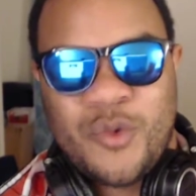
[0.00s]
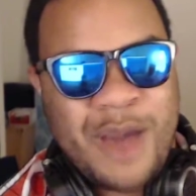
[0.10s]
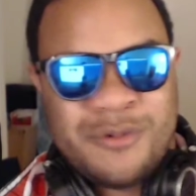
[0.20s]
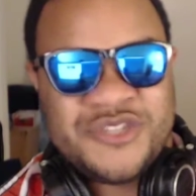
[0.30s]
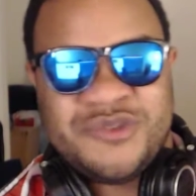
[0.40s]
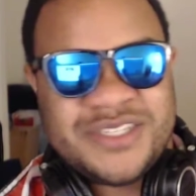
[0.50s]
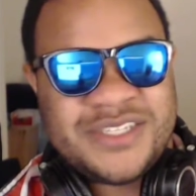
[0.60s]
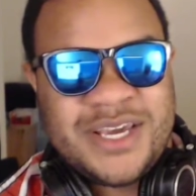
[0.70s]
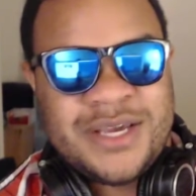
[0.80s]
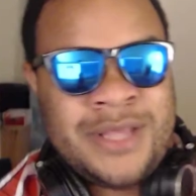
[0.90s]
Why would you
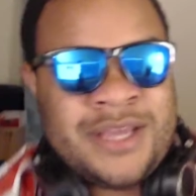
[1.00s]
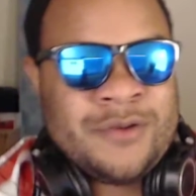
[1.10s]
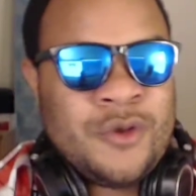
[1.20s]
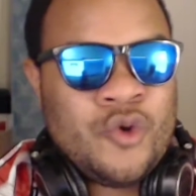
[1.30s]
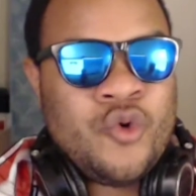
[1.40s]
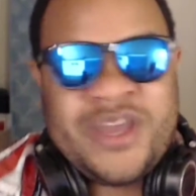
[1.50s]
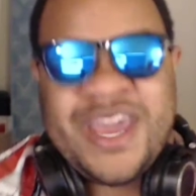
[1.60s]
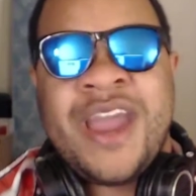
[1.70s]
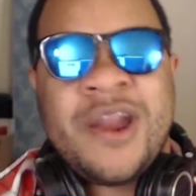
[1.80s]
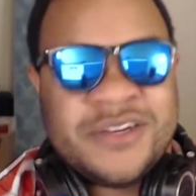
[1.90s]
just, like, who
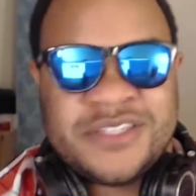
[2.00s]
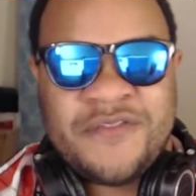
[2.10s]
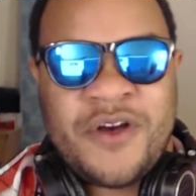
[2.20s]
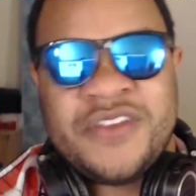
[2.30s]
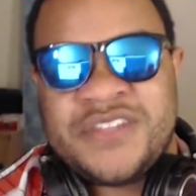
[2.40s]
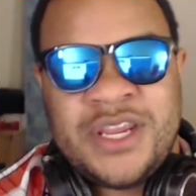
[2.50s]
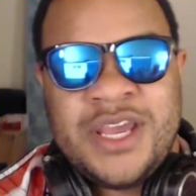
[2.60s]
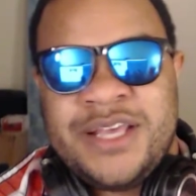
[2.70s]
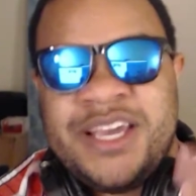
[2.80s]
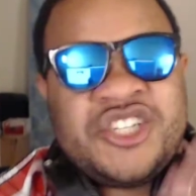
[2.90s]
cares if all of a sudden,
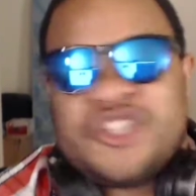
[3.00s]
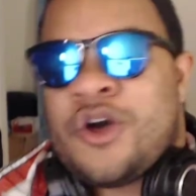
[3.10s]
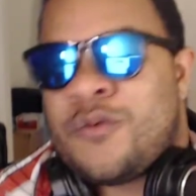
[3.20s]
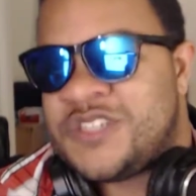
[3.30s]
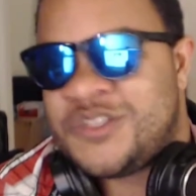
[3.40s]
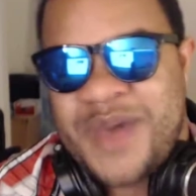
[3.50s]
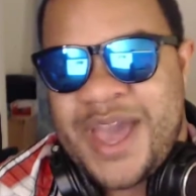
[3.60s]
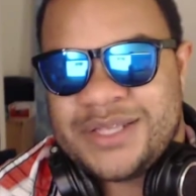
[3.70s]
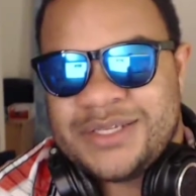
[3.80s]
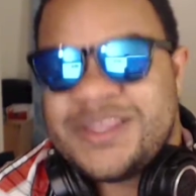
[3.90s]
like, it's just called
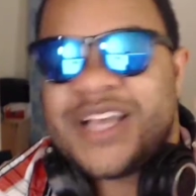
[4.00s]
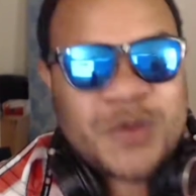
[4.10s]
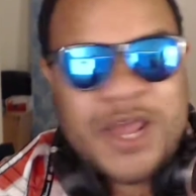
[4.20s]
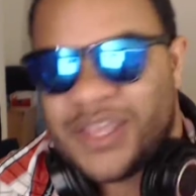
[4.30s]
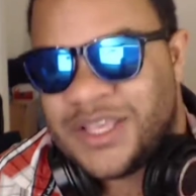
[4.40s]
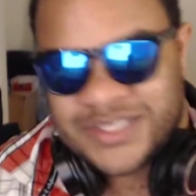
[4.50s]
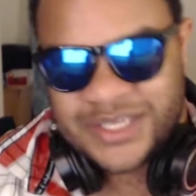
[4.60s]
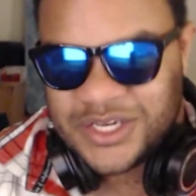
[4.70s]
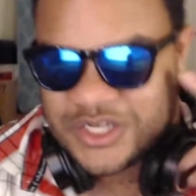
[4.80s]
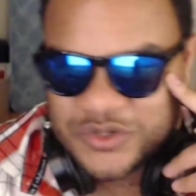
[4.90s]
respect. That's what I think is
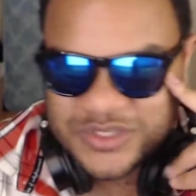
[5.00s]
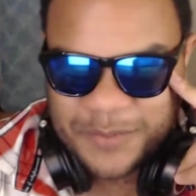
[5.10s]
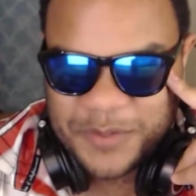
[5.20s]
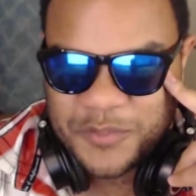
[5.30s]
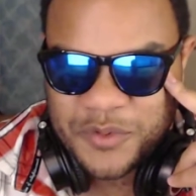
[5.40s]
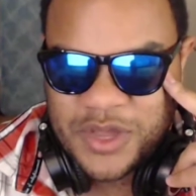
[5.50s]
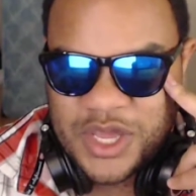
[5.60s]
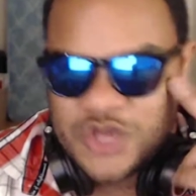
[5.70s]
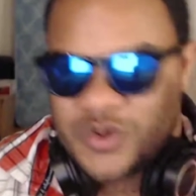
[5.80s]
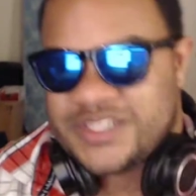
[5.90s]
the issue, is that people,
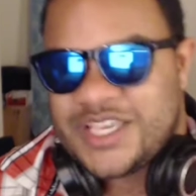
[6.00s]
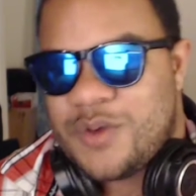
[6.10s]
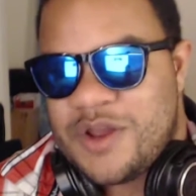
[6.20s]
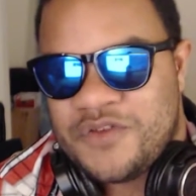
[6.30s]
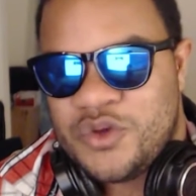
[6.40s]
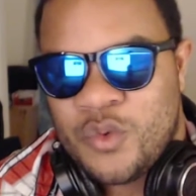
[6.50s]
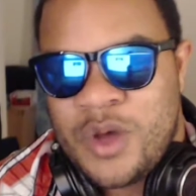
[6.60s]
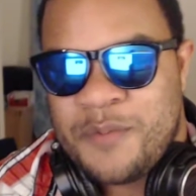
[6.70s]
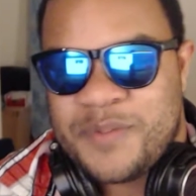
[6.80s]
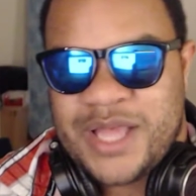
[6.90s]
you can say whatever you
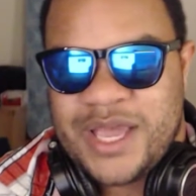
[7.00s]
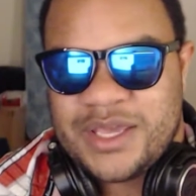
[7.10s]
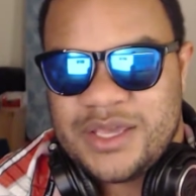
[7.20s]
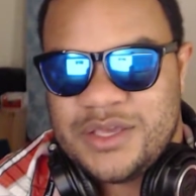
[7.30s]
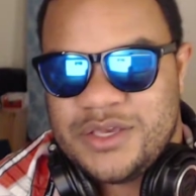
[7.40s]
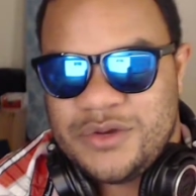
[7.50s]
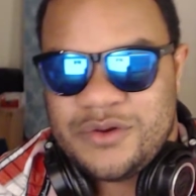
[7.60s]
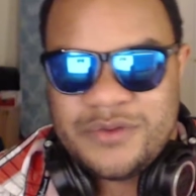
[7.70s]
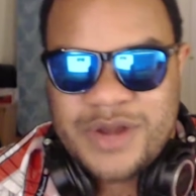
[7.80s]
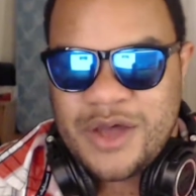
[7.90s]
want, but like, you
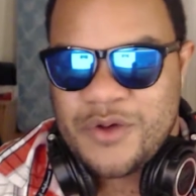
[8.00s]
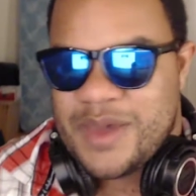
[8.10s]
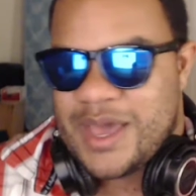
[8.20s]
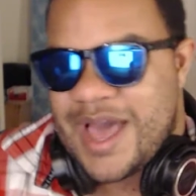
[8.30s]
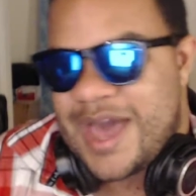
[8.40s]
don't know, man.